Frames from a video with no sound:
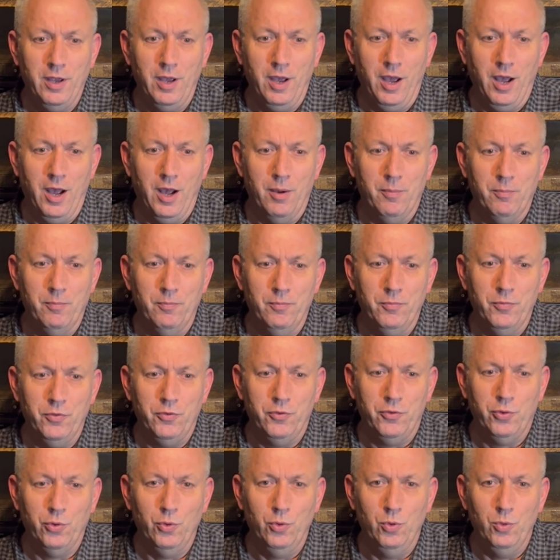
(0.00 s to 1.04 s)

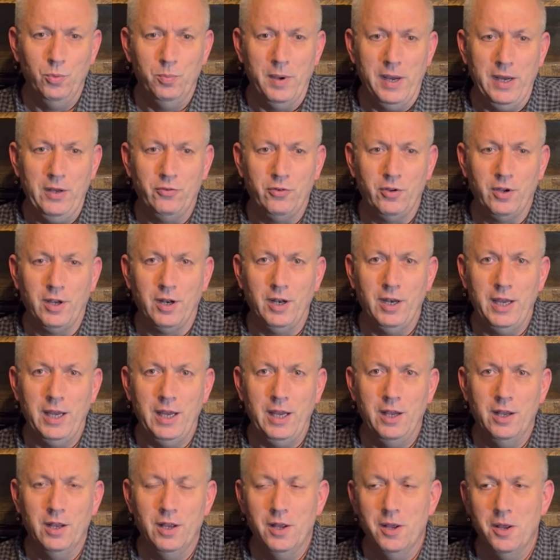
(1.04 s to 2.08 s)
to
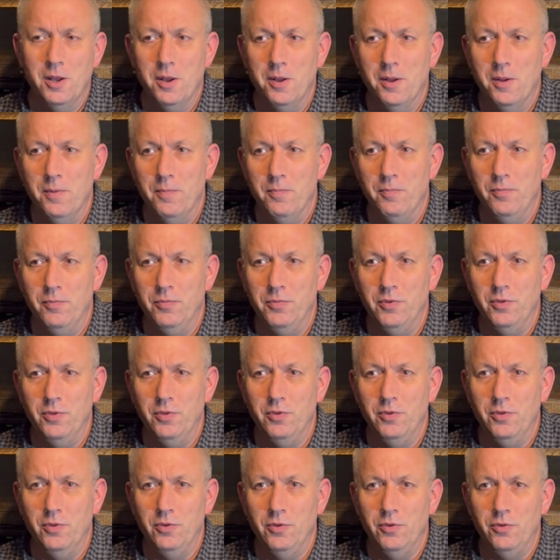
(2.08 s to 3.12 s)
basically
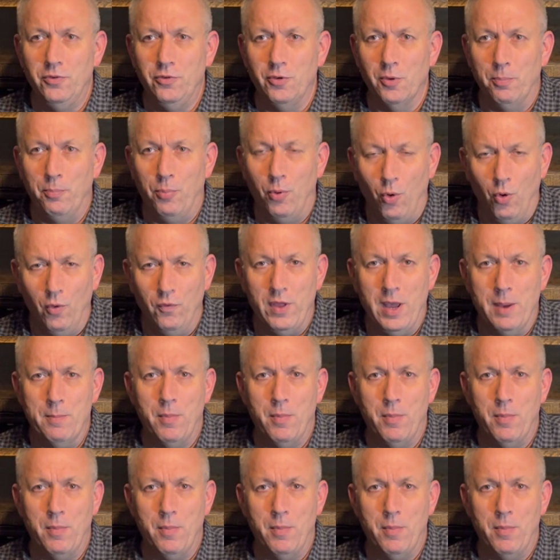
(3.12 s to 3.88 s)
support their